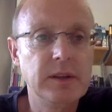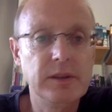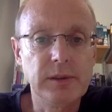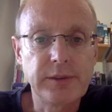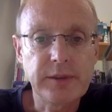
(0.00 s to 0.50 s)

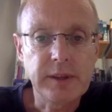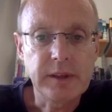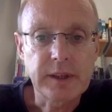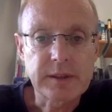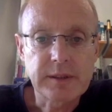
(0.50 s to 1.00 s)
you'll see
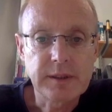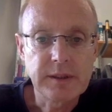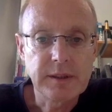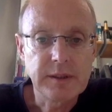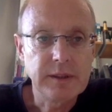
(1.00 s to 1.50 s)
that
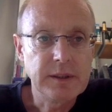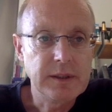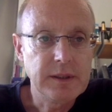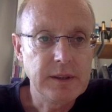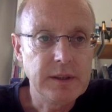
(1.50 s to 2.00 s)

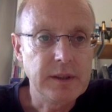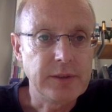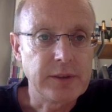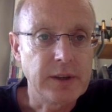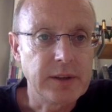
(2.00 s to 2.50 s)

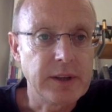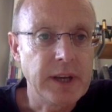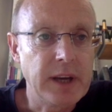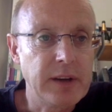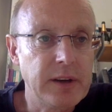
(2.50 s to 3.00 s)
it's got a
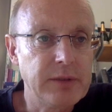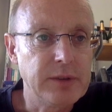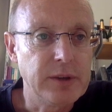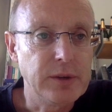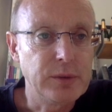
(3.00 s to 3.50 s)
header for
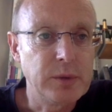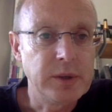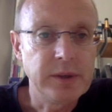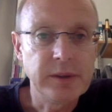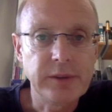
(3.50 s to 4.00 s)
node
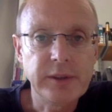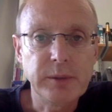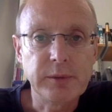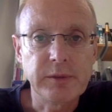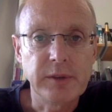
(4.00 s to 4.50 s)
1, the
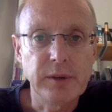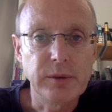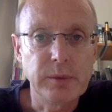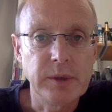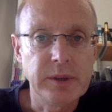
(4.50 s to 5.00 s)
sequence of node
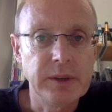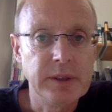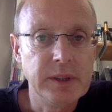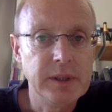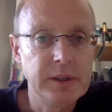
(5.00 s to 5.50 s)
1,
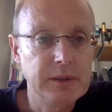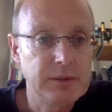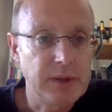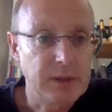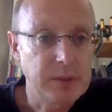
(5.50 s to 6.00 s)

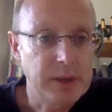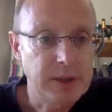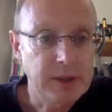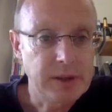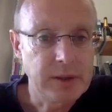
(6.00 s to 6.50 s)
followed by the
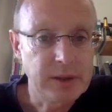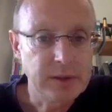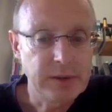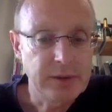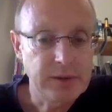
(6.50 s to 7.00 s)
other
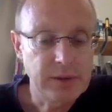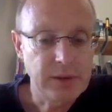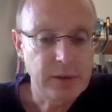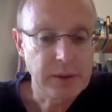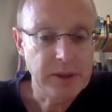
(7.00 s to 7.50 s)
nodes,
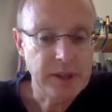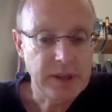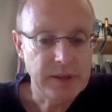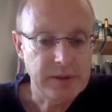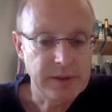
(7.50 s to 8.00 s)
all the way
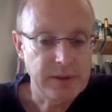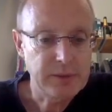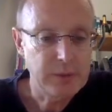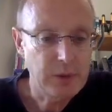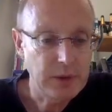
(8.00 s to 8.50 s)
down to the
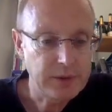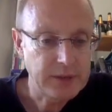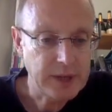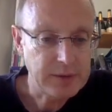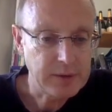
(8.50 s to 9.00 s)
smallest
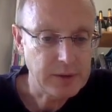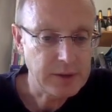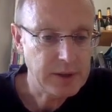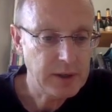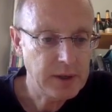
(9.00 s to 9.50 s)
scaffold
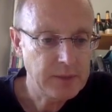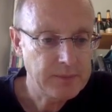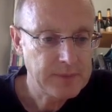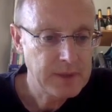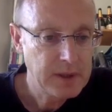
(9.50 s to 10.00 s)
here.
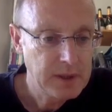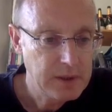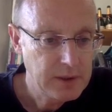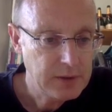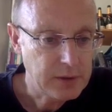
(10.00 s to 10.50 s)

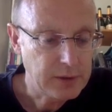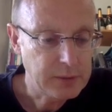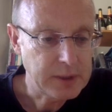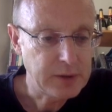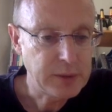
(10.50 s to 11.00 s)
So there's
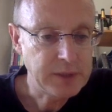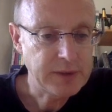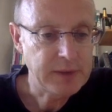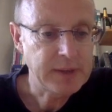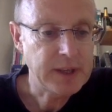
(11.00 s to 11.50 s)
about
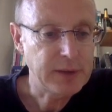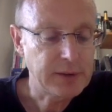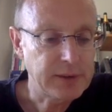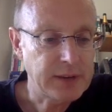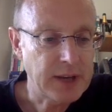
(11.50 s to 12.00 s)

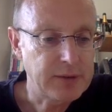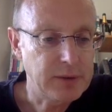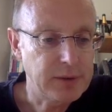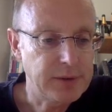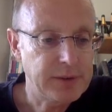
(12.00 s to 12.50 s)
25,000
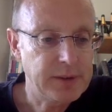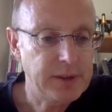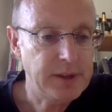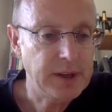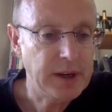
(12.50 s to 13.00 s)
scaffolds
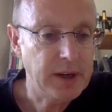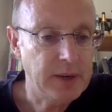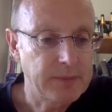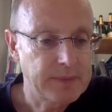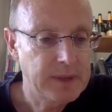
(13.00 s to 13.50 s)
in here.